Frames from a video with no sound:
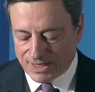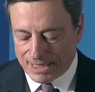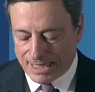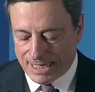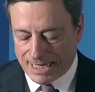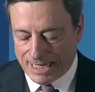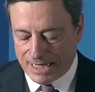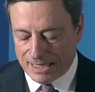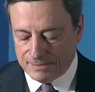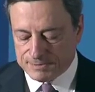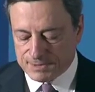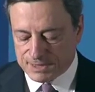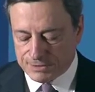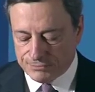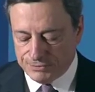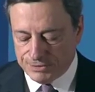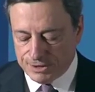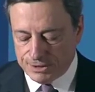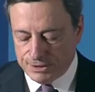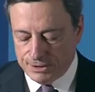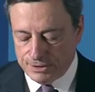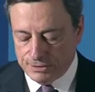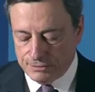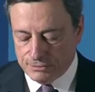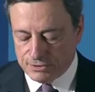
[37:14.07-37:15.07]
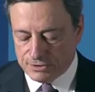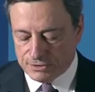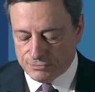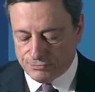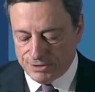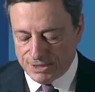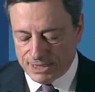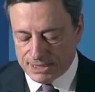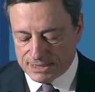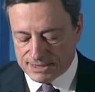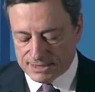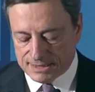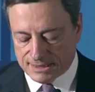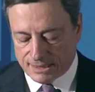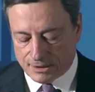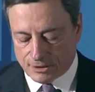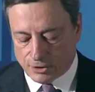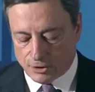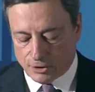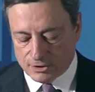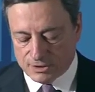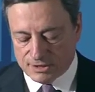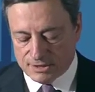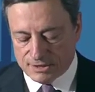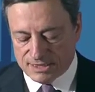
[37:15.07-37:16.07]
helps reduce risks
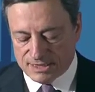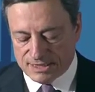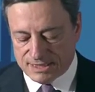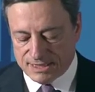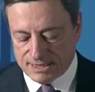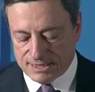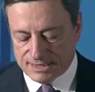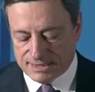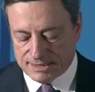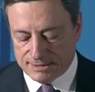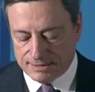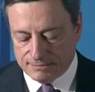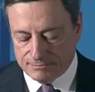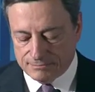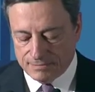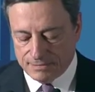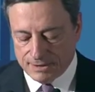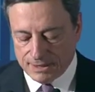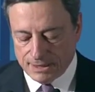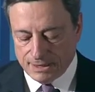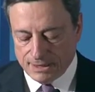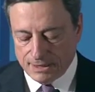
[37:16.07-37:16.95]
across the system